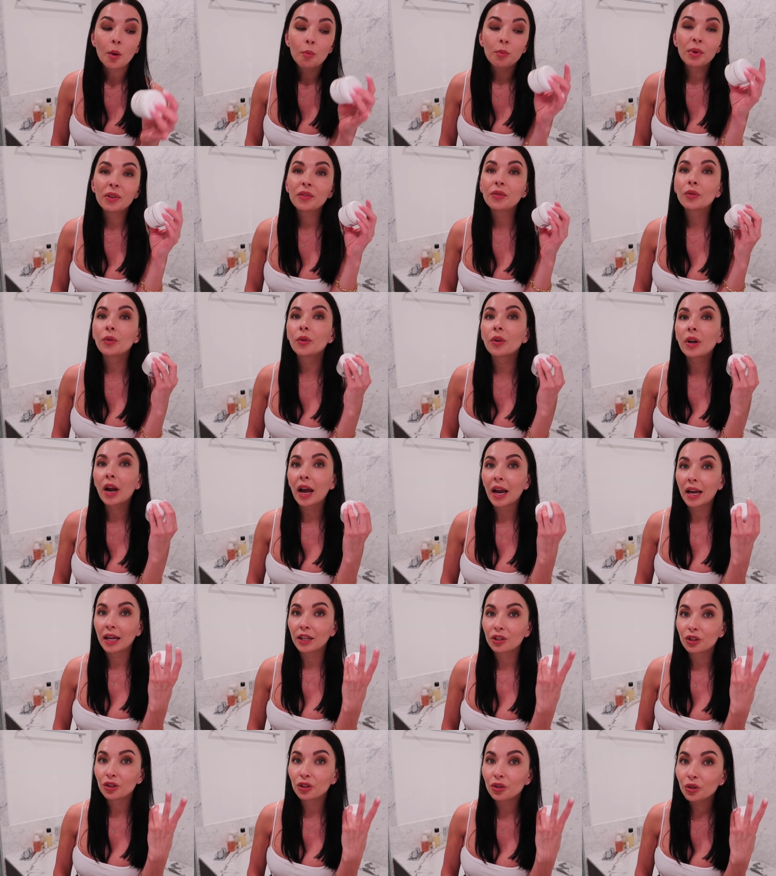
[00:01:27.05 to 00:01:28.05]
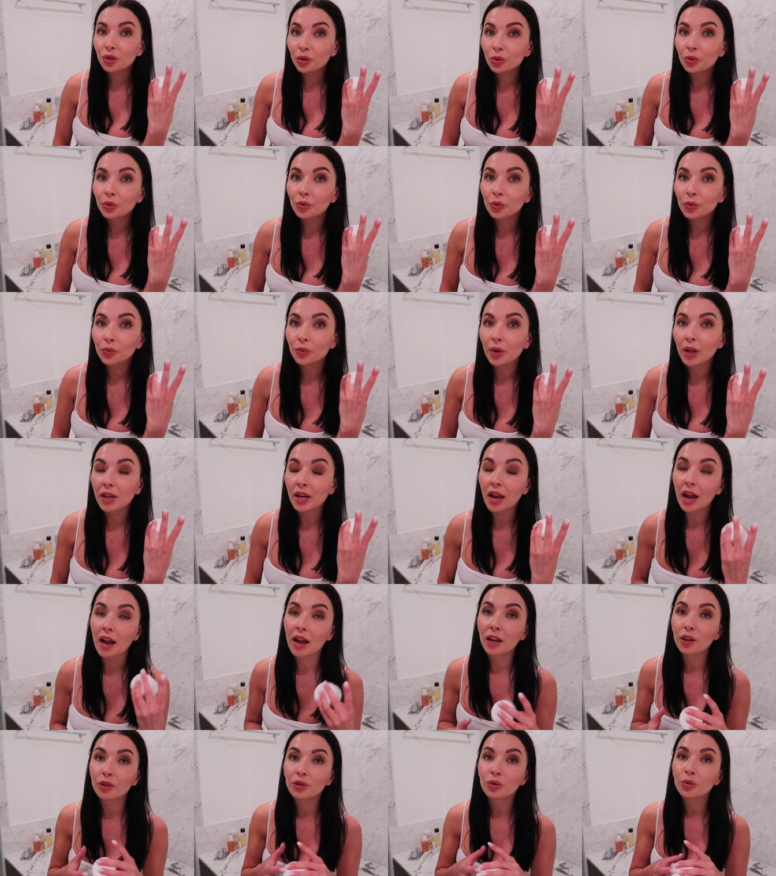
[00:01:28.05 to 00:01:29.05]
Before I had two and I
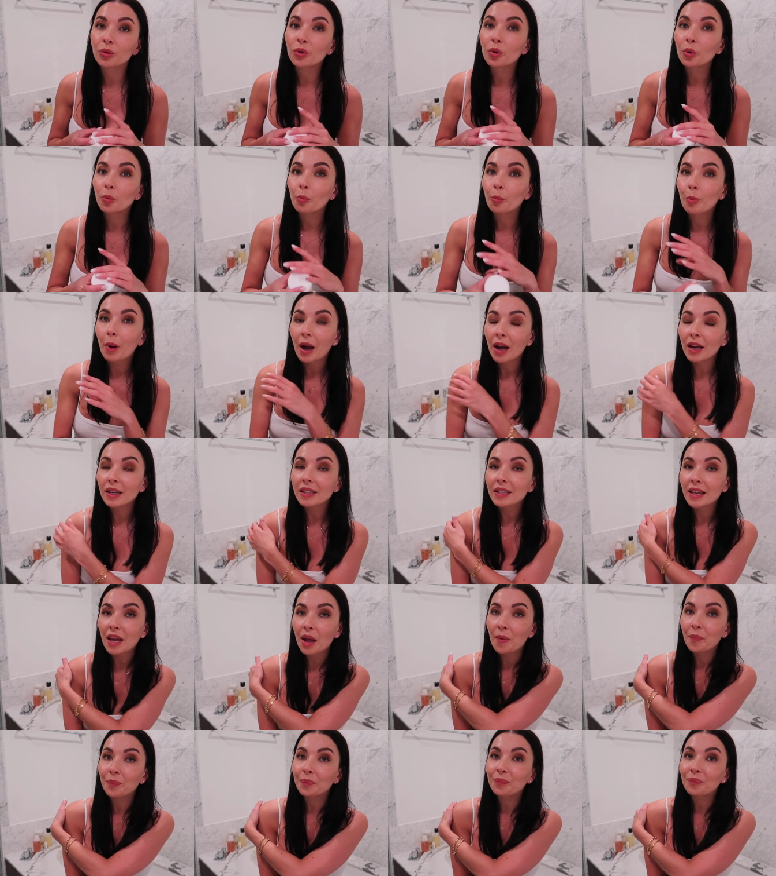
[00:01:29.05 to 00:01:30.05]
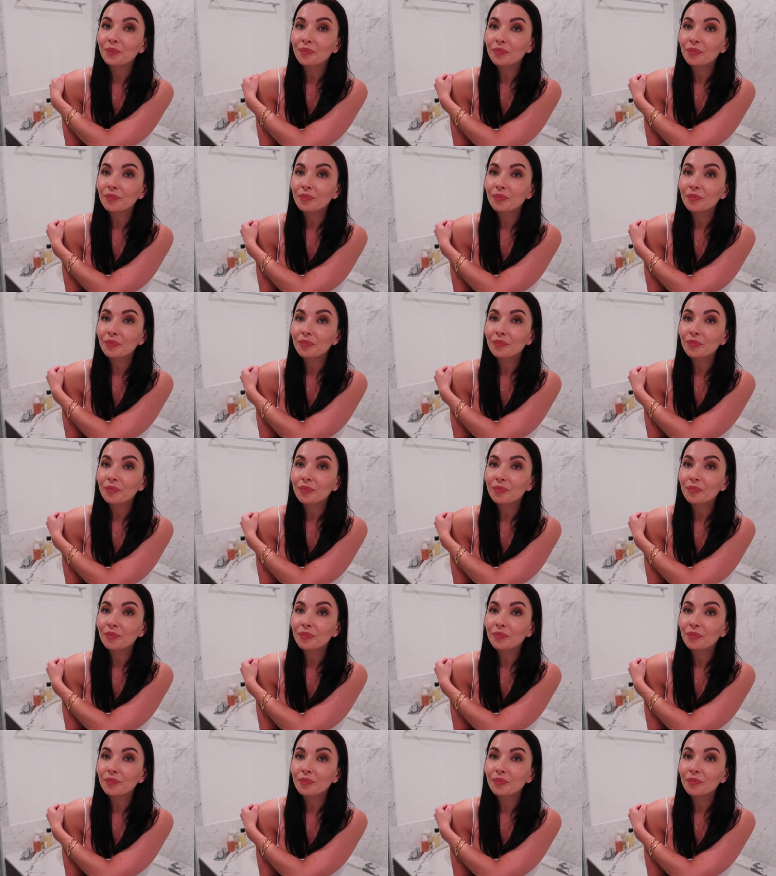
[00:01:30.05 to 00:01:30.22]
had to combine them,